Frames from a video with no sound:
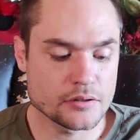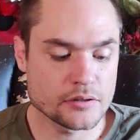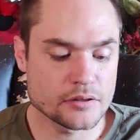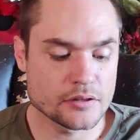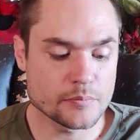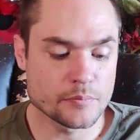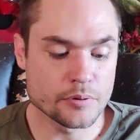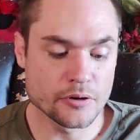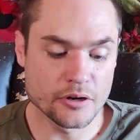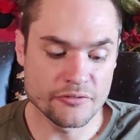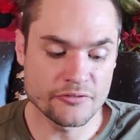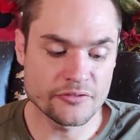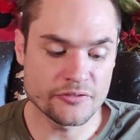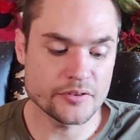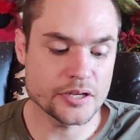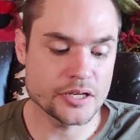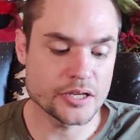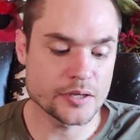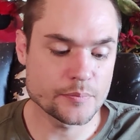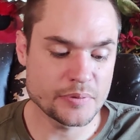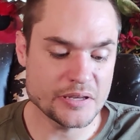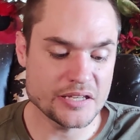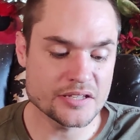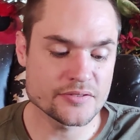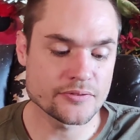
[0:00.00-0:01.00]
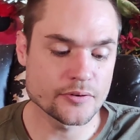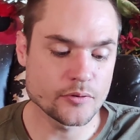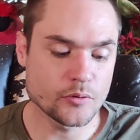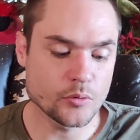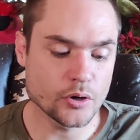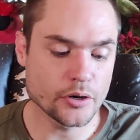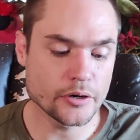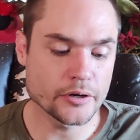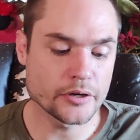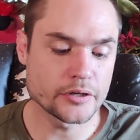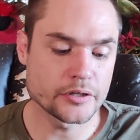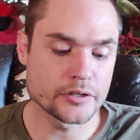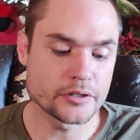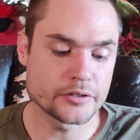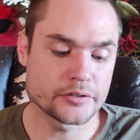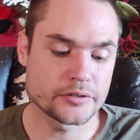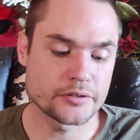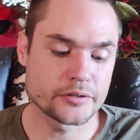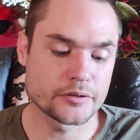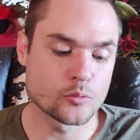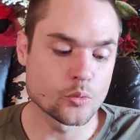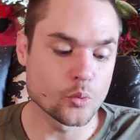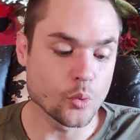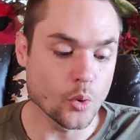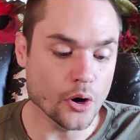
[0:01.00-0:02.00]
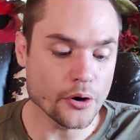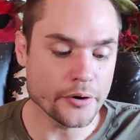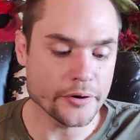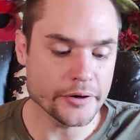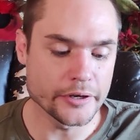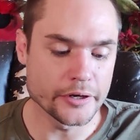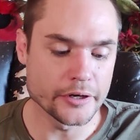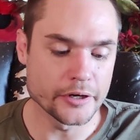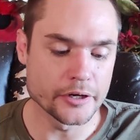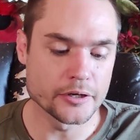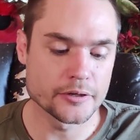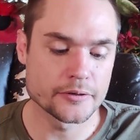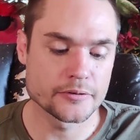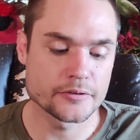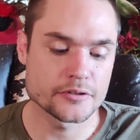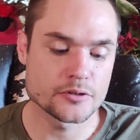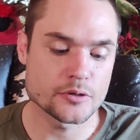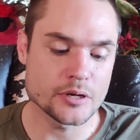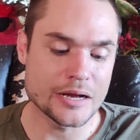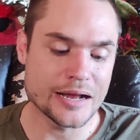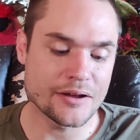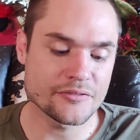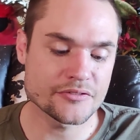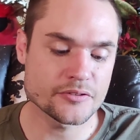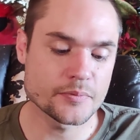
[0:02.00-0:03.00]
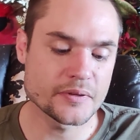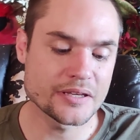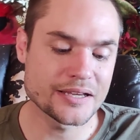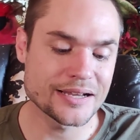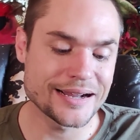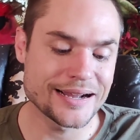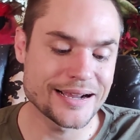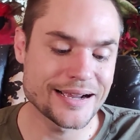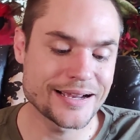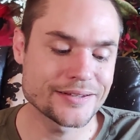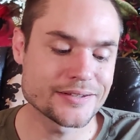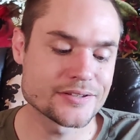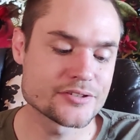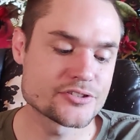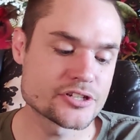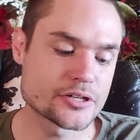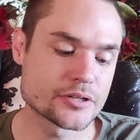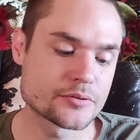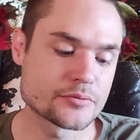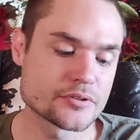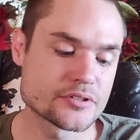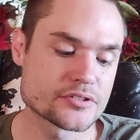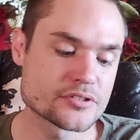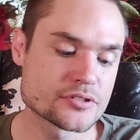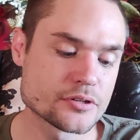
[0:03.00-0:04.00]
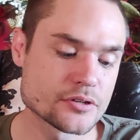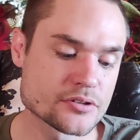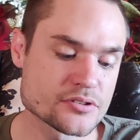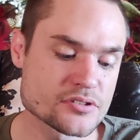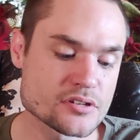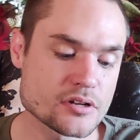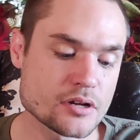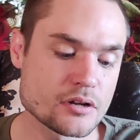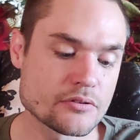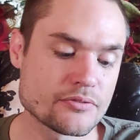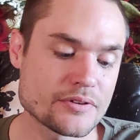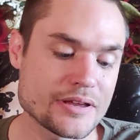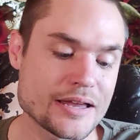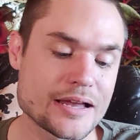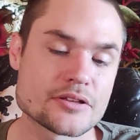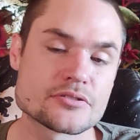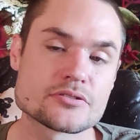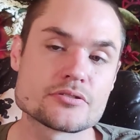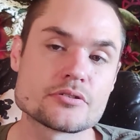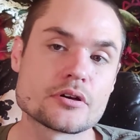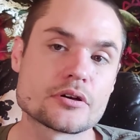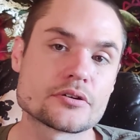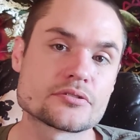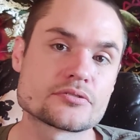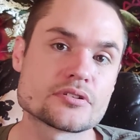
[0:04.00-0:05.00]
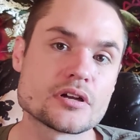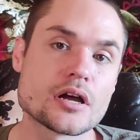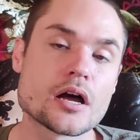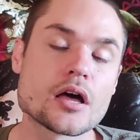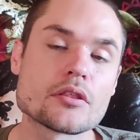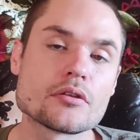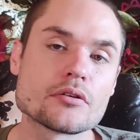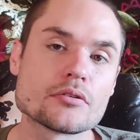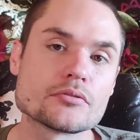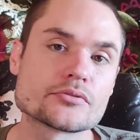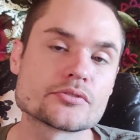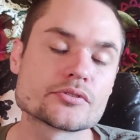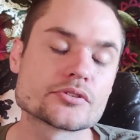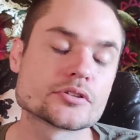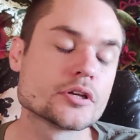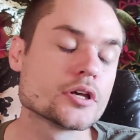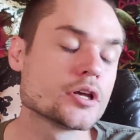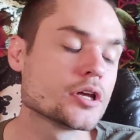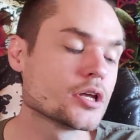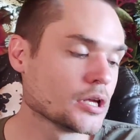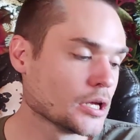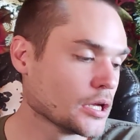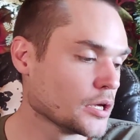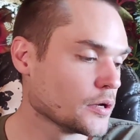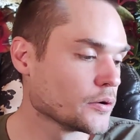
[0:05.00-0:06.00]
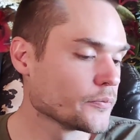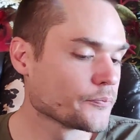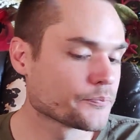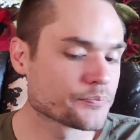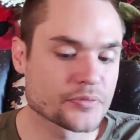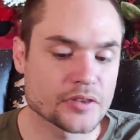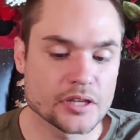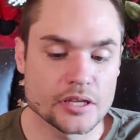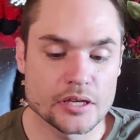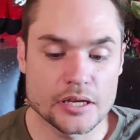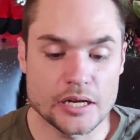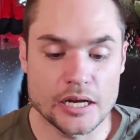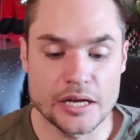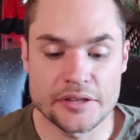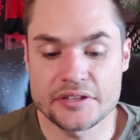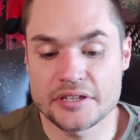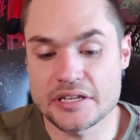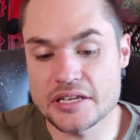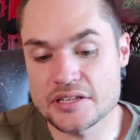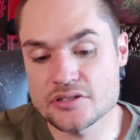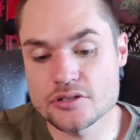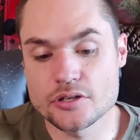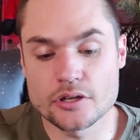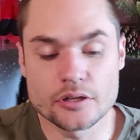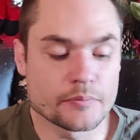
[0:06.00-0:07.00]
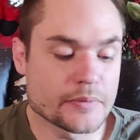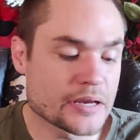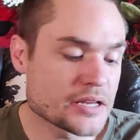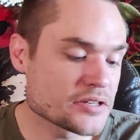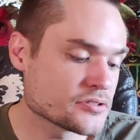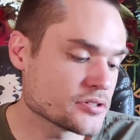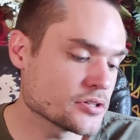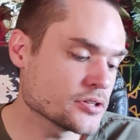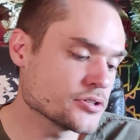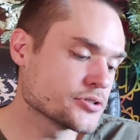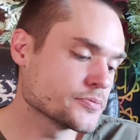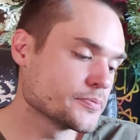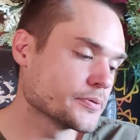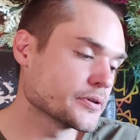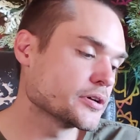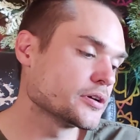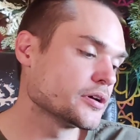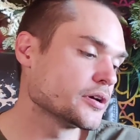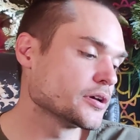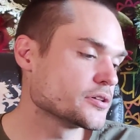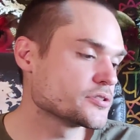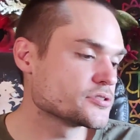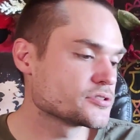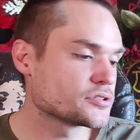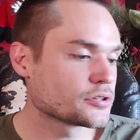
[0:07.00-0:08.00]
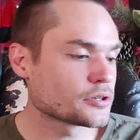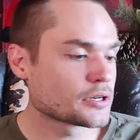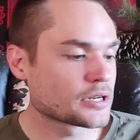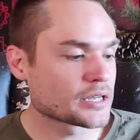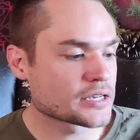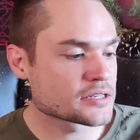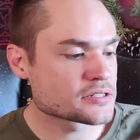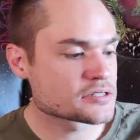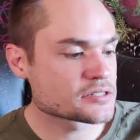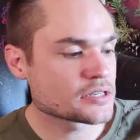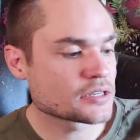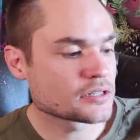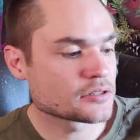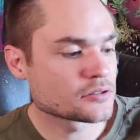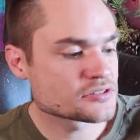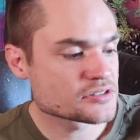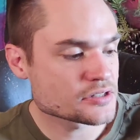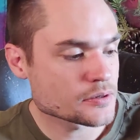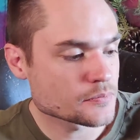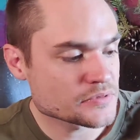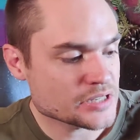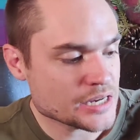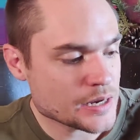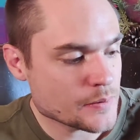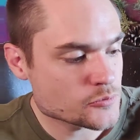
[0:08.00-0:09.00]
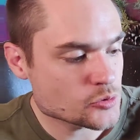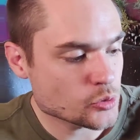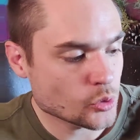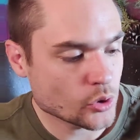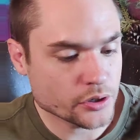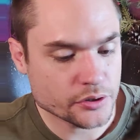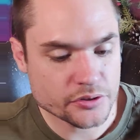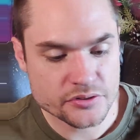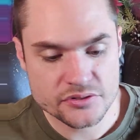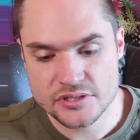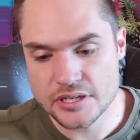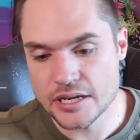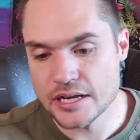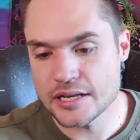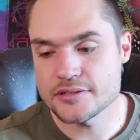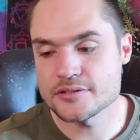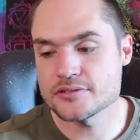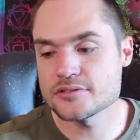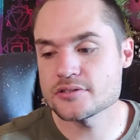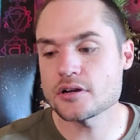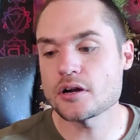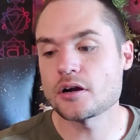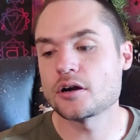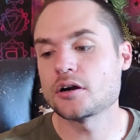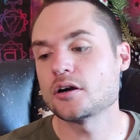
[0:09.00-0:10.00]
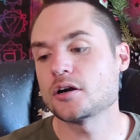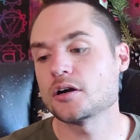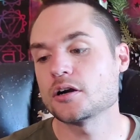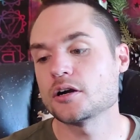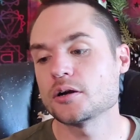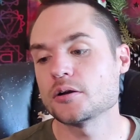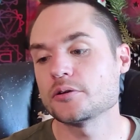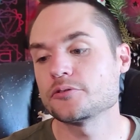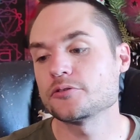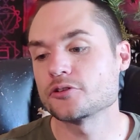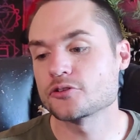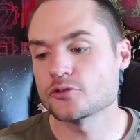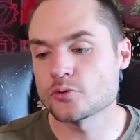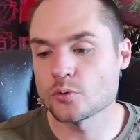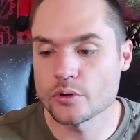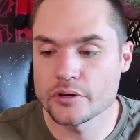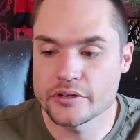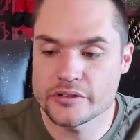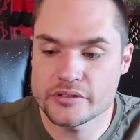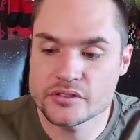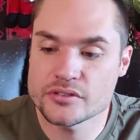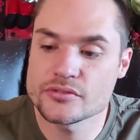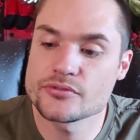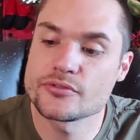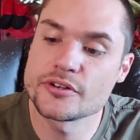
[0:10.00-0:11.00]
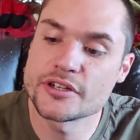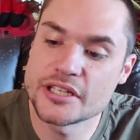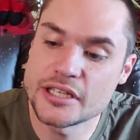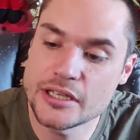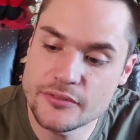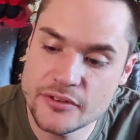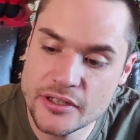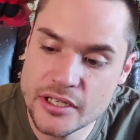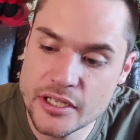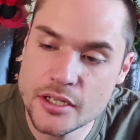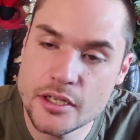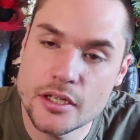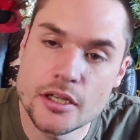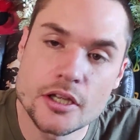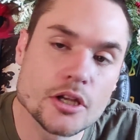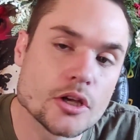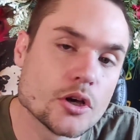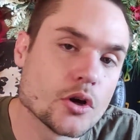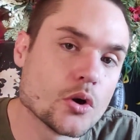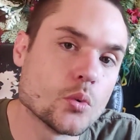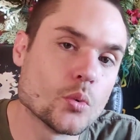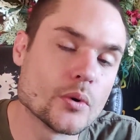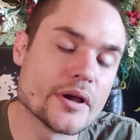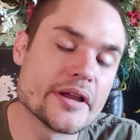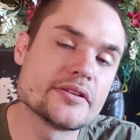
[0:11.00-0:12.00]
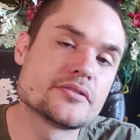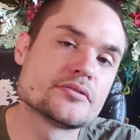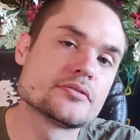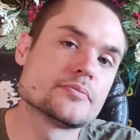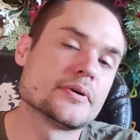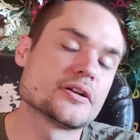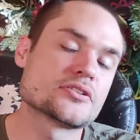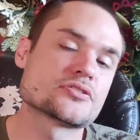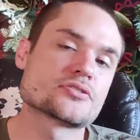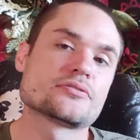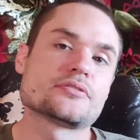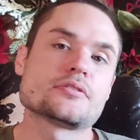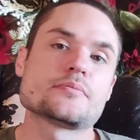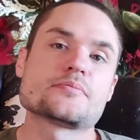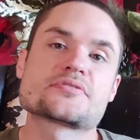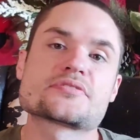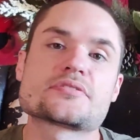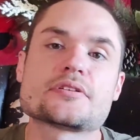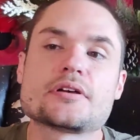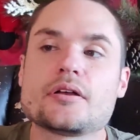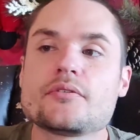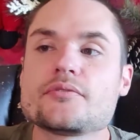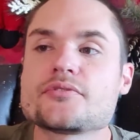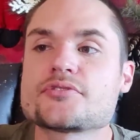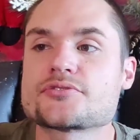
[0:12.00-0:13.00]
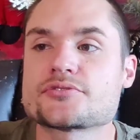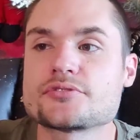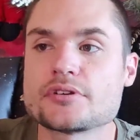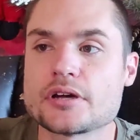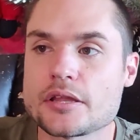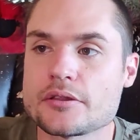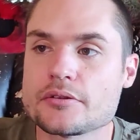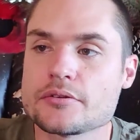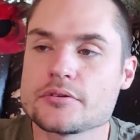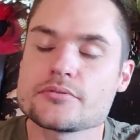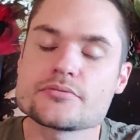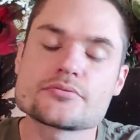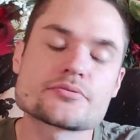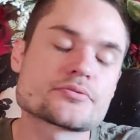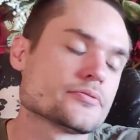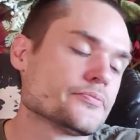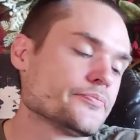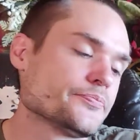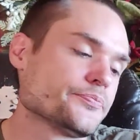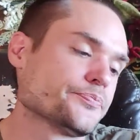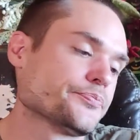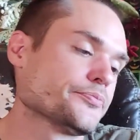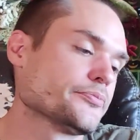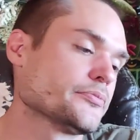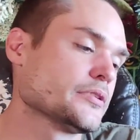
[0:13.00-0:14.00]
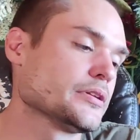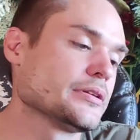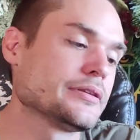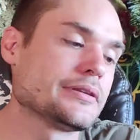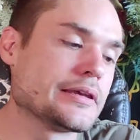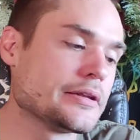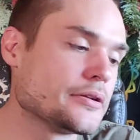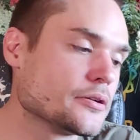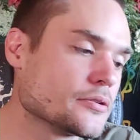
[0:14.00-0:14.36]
the perf- uh, peaceful warrior, warrior, you have to be kind and generous to yourself as you are to others. I think that's a good message because, you know, like I said, sometimes water signs are notorious for giving way too much of themselves to others. They